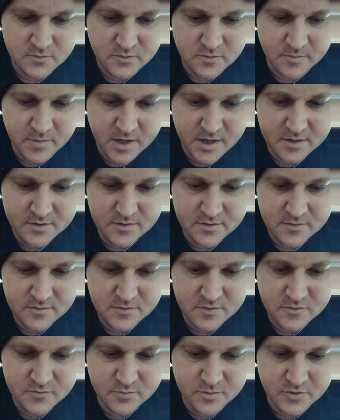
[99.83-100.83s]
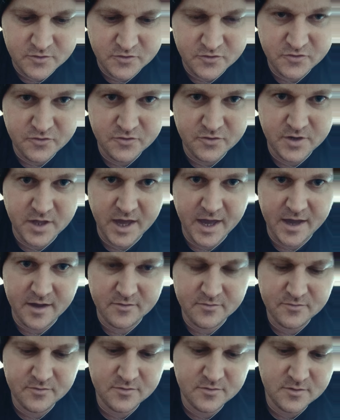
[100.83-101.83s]
not too bad. This one should
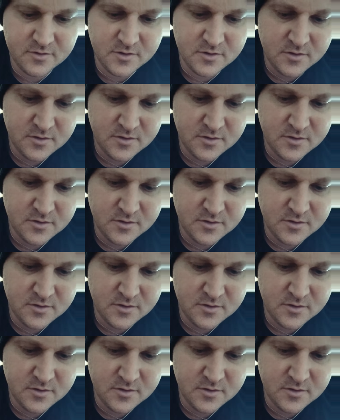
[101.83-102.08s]
have